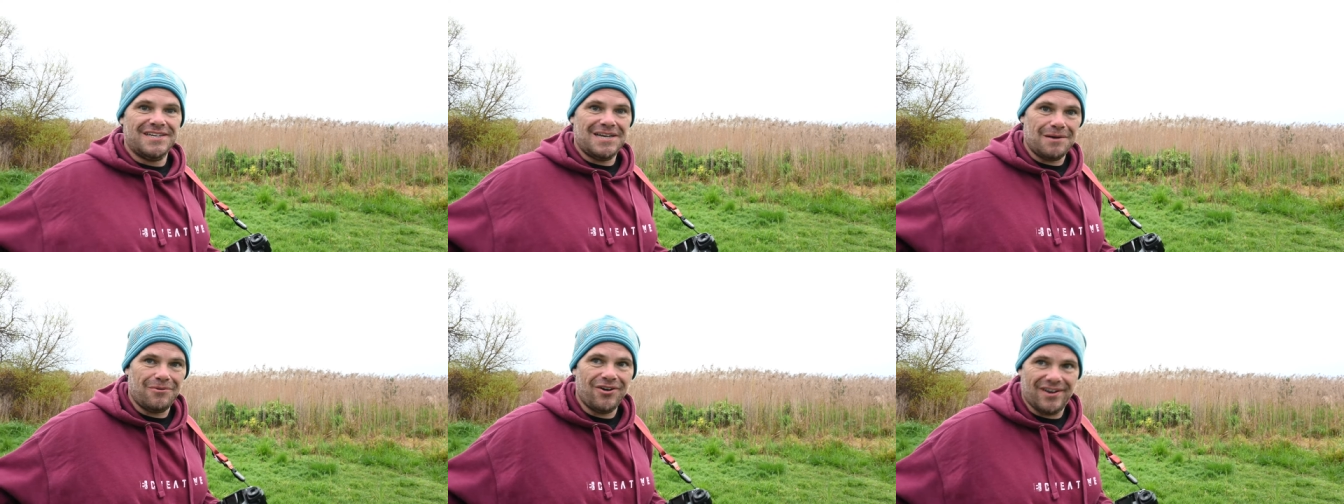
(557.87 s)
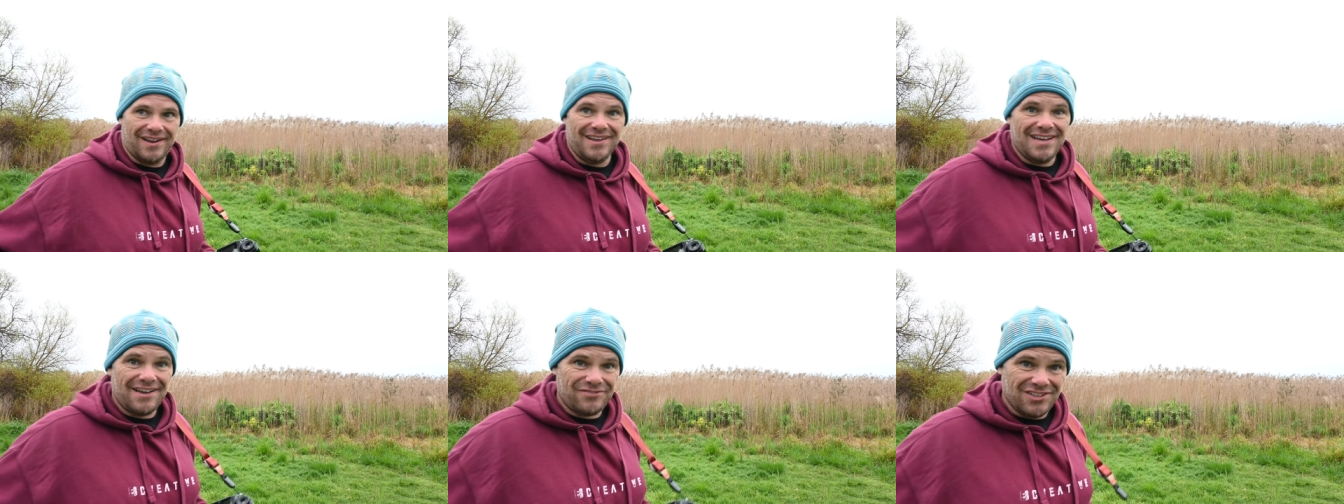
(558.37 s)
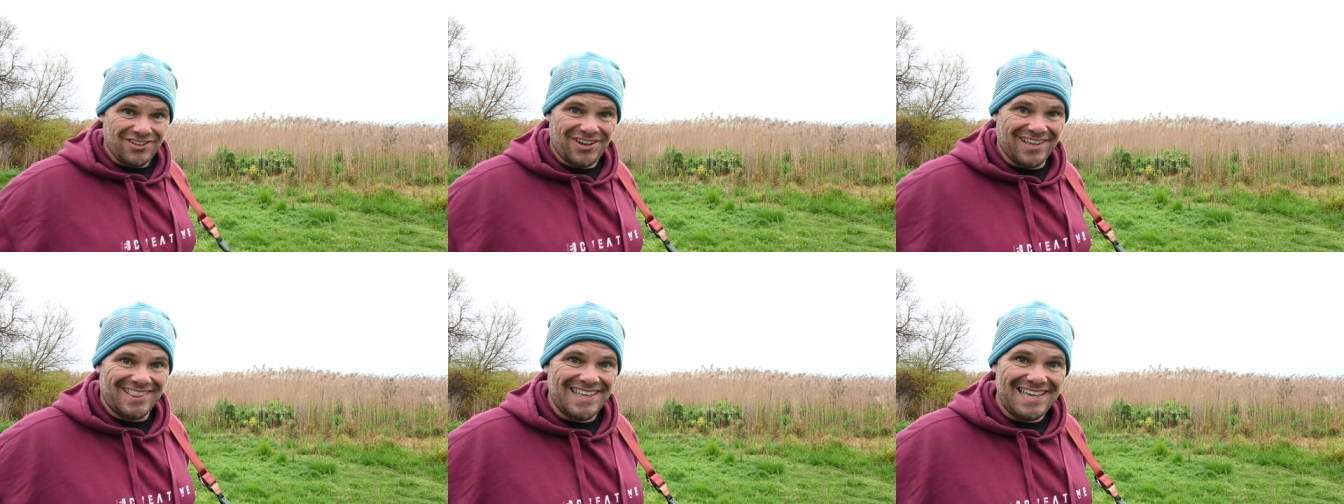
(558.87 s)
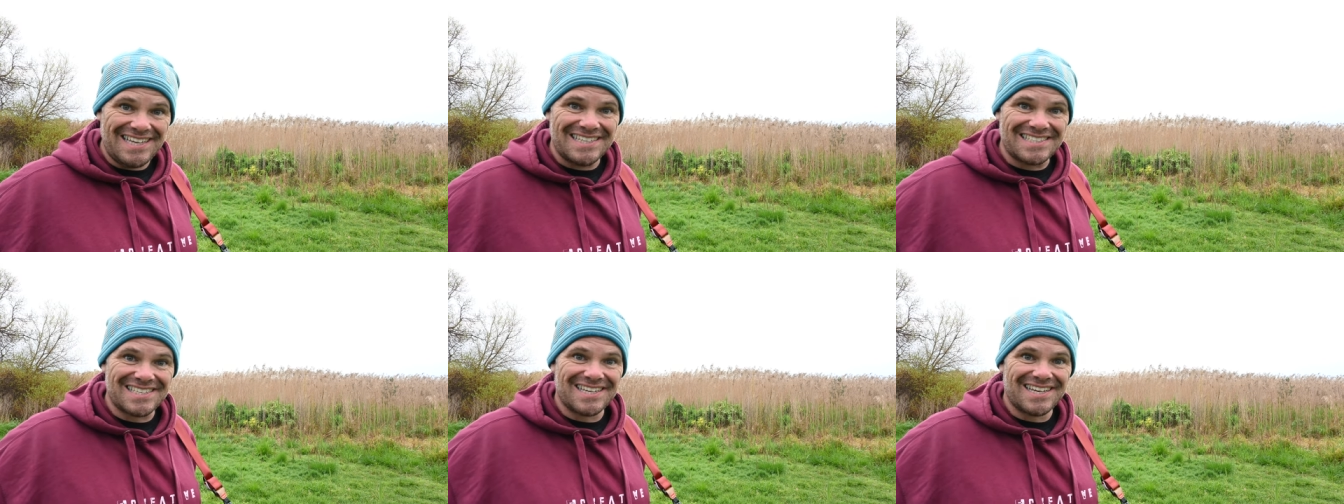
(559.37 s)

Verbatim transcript: Come on, have a look at these.